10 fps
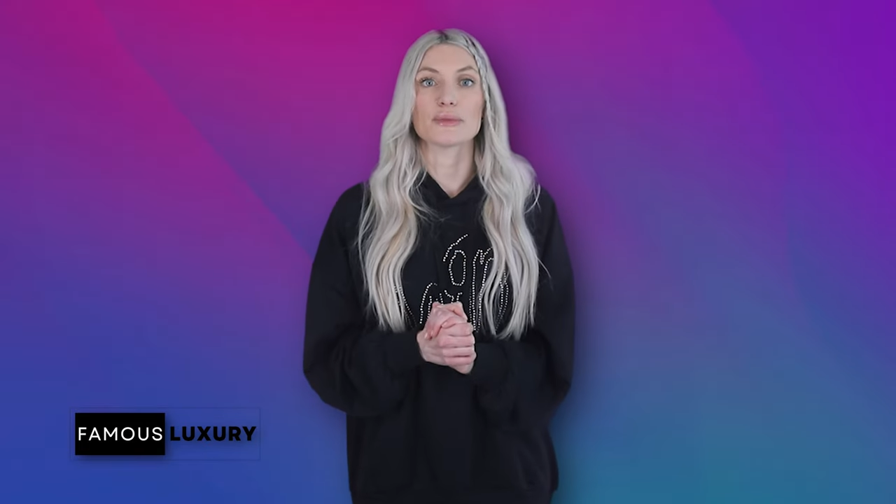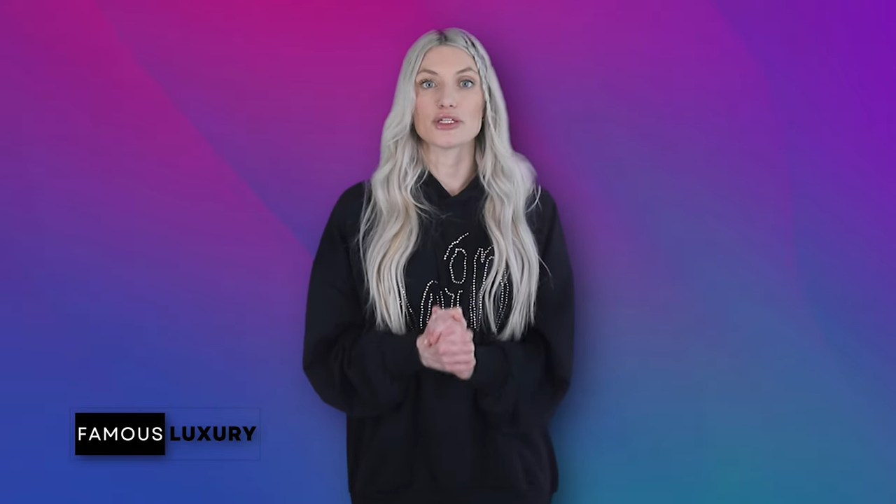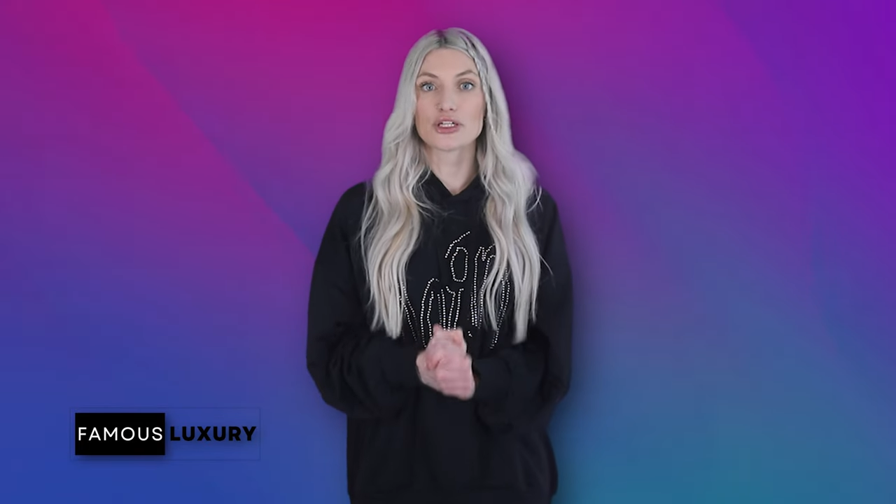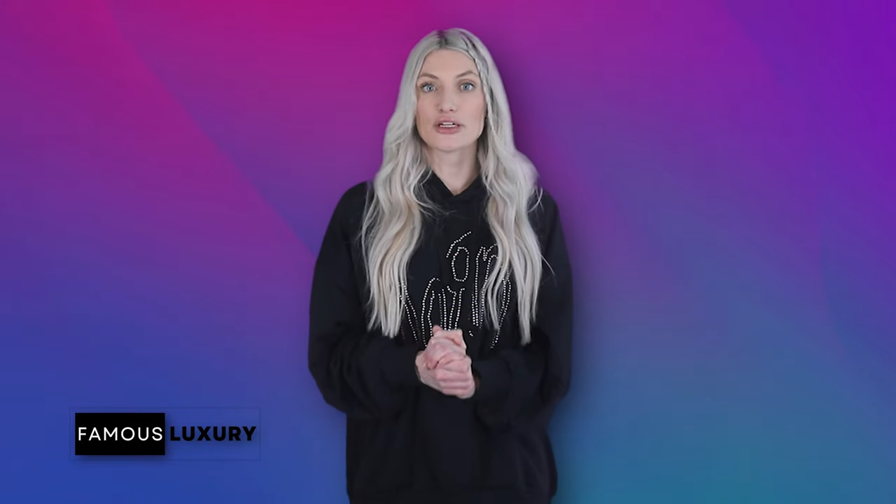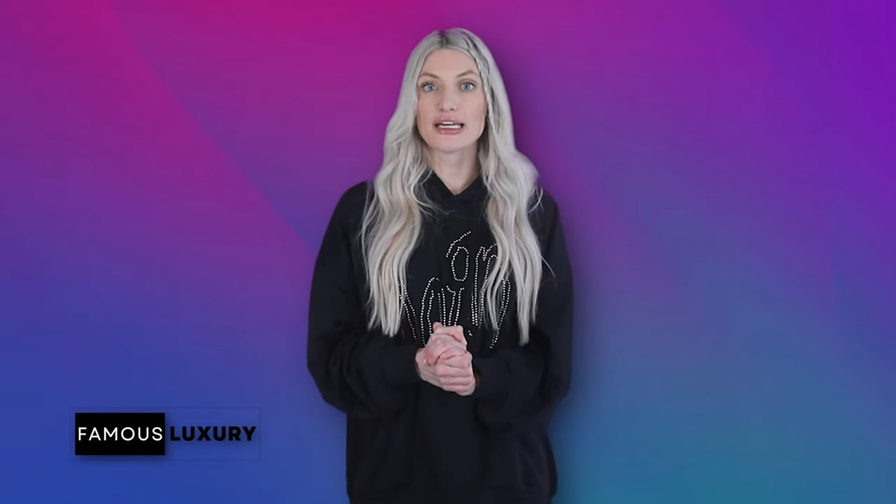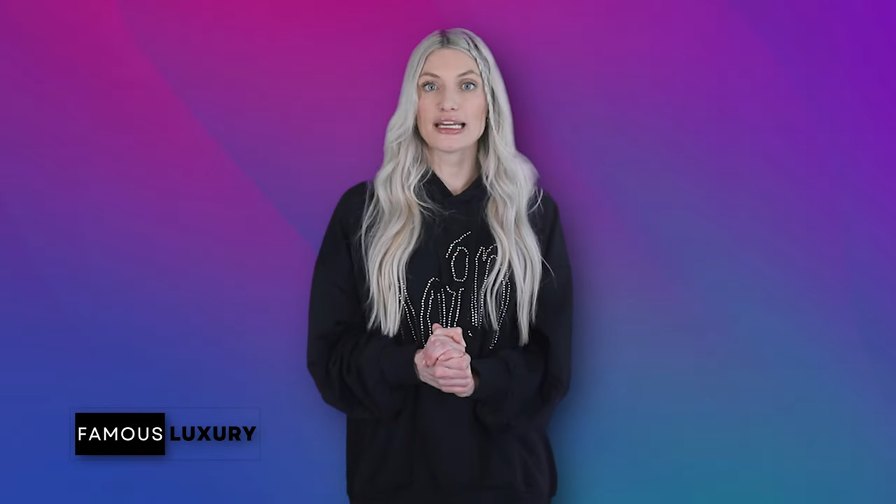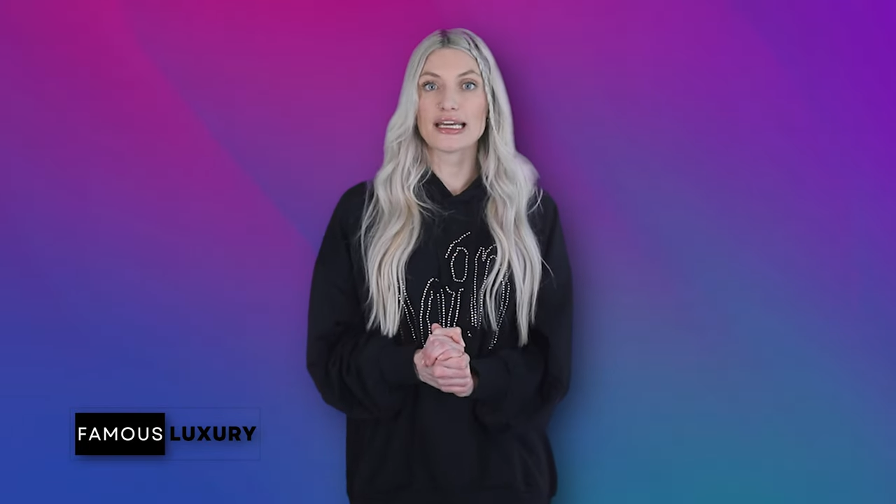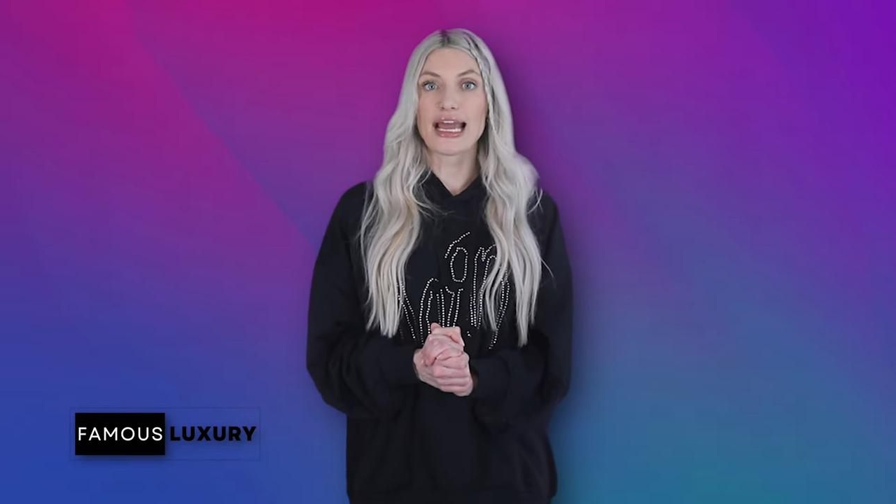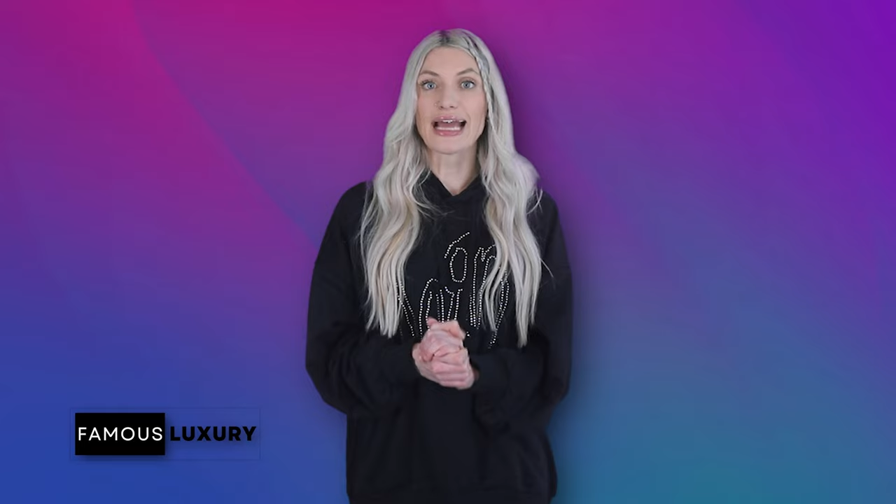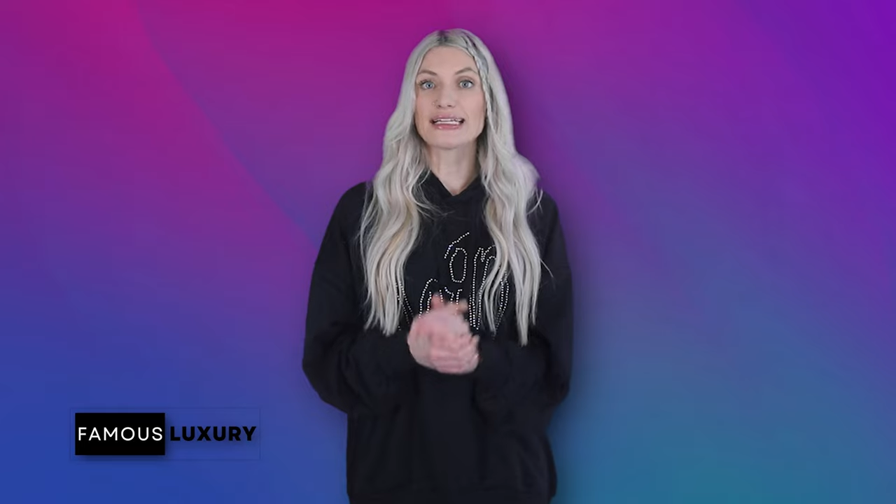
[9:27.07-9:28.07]

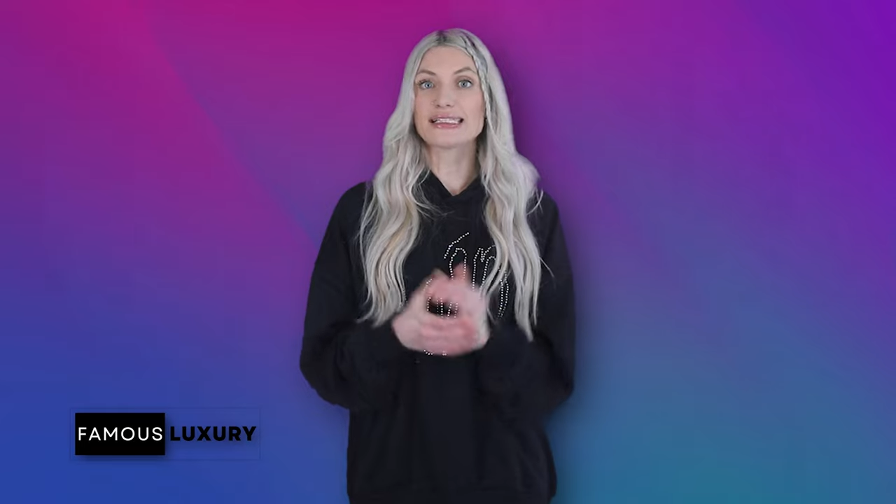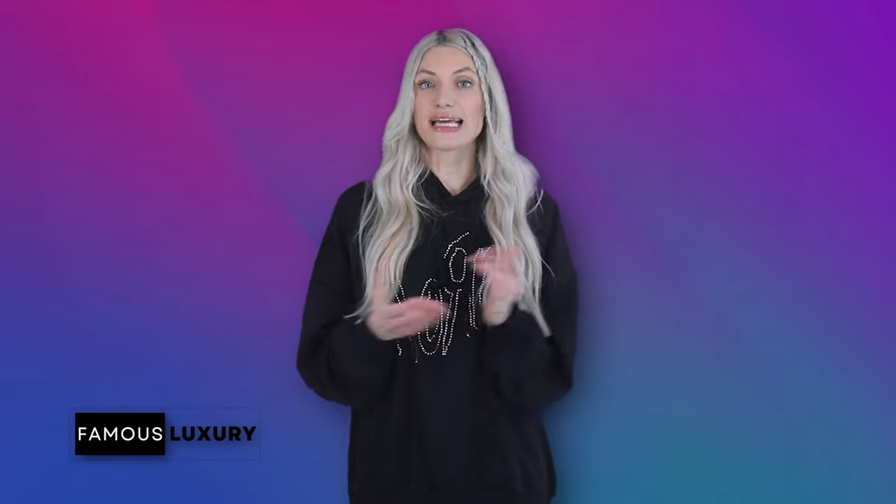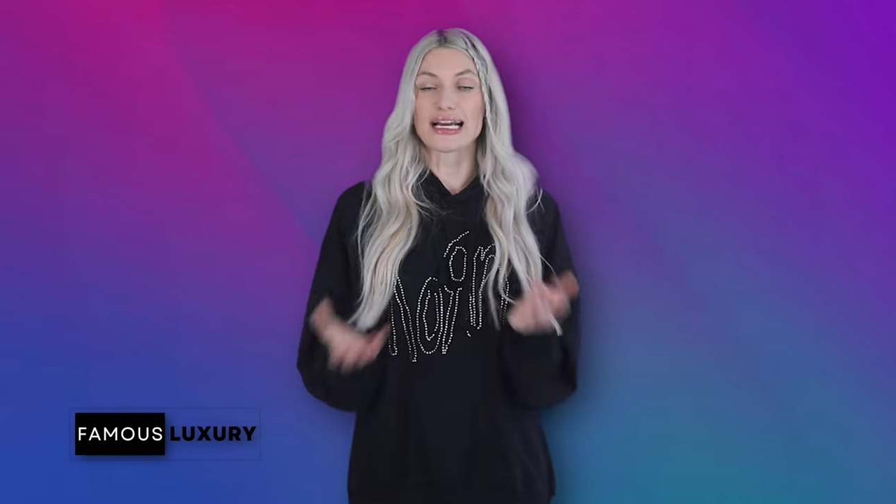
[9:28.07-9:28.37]
modernity and